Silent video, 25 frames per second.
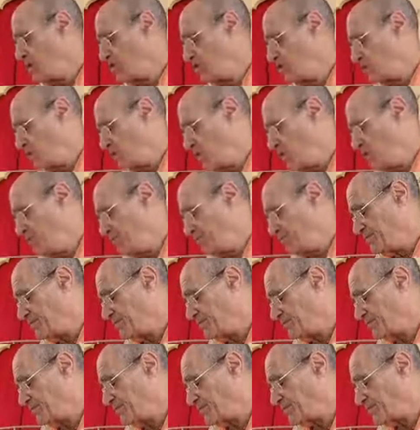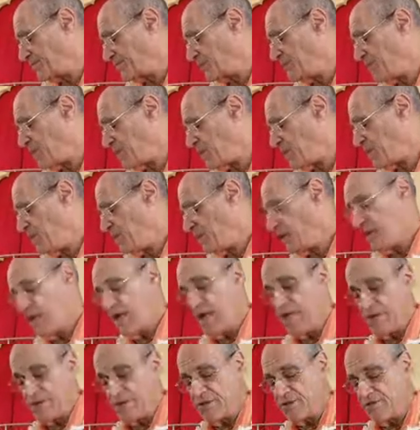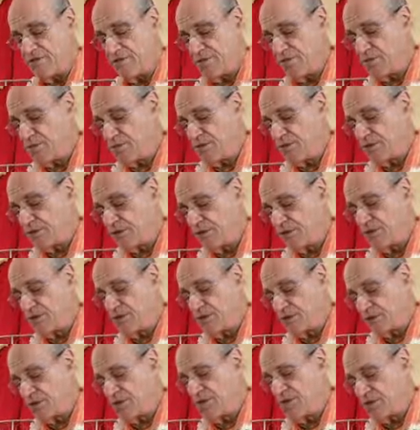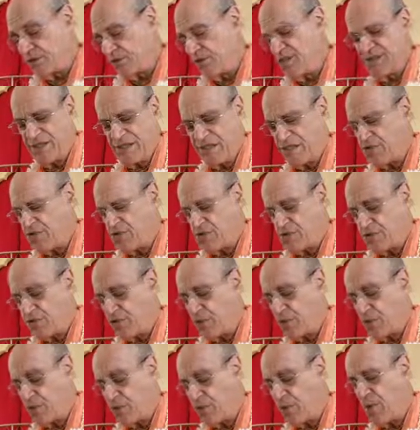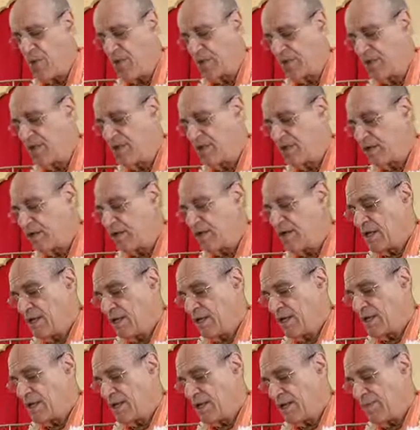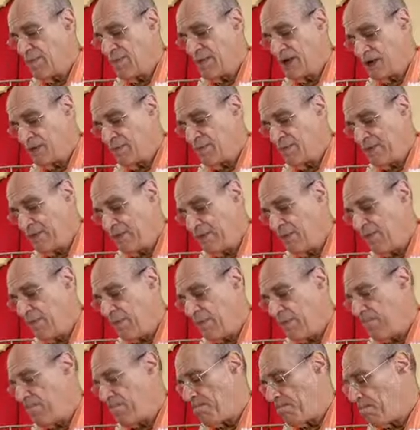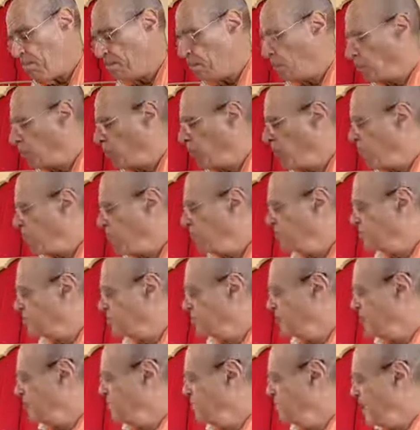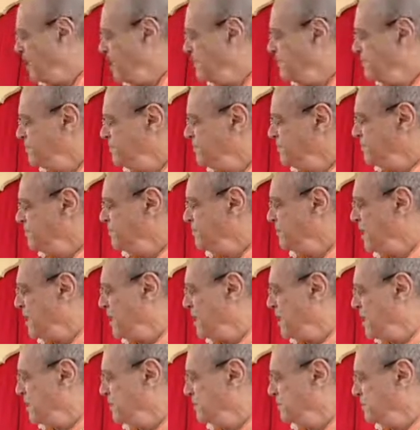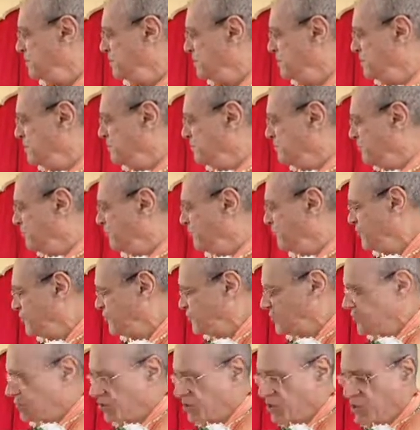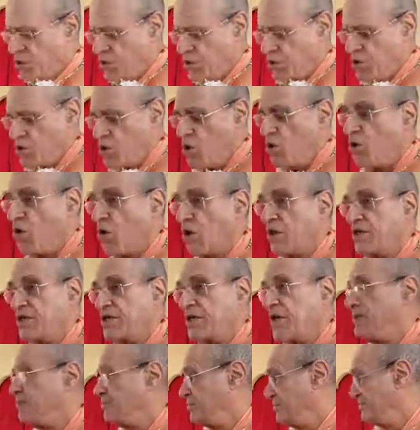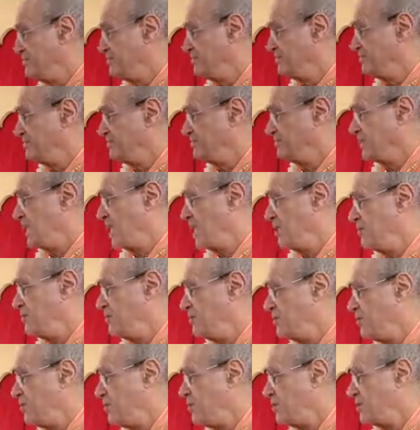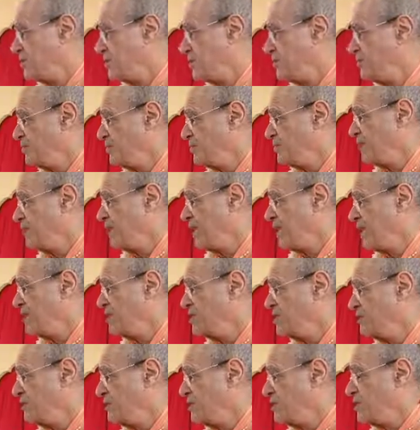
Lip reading: another point. I'll just finish with this, because it's an interesting point. Like Prabhupada would sometimes visit the New York temple. And in the New York temple, we had